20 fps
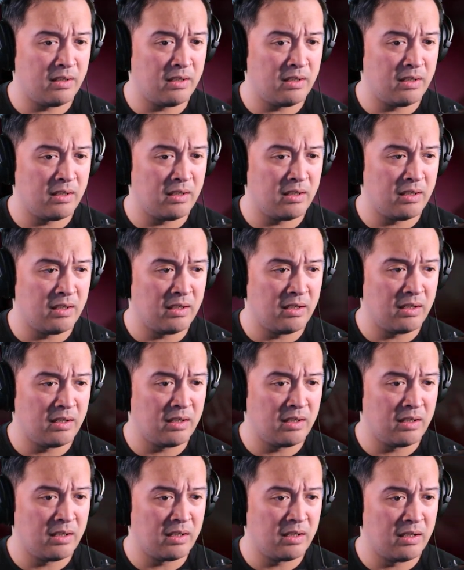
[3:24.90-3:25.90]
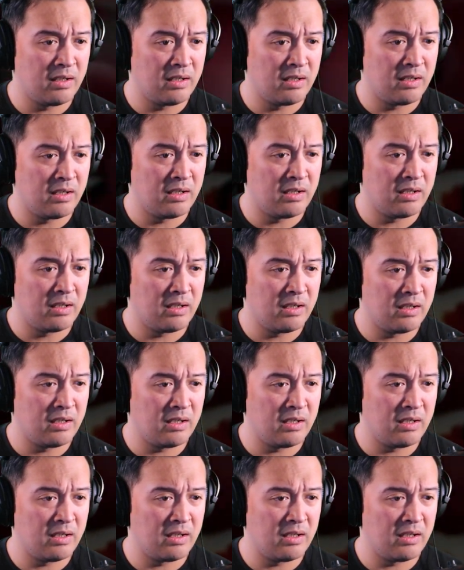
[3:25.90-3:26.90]

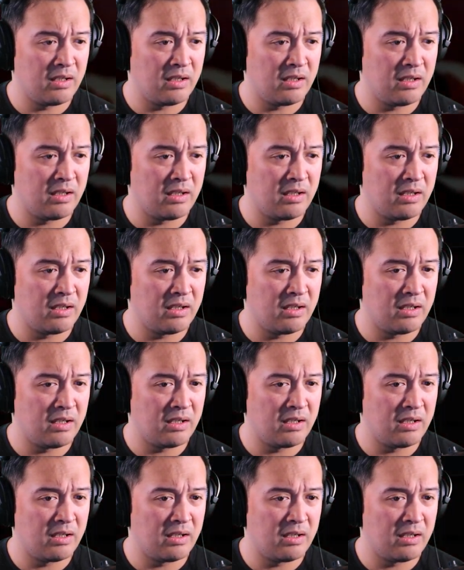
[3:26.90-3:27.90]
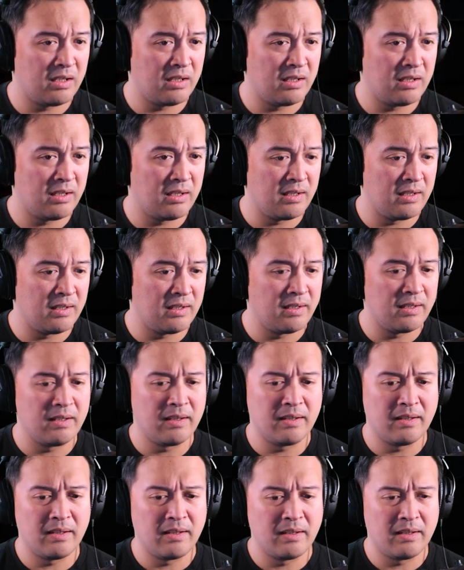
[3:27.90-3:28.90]

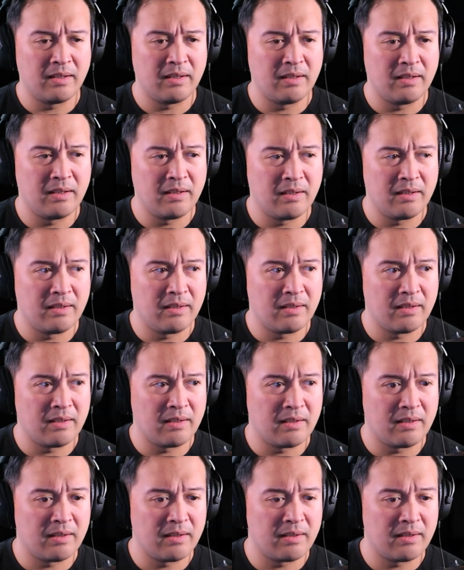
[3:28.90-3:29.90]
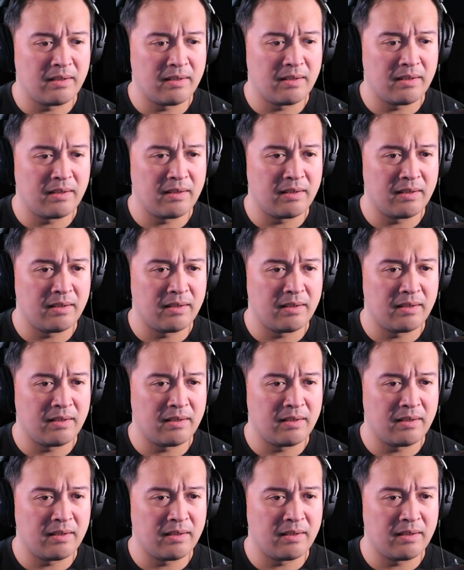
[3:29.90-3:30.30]
(no one is talking)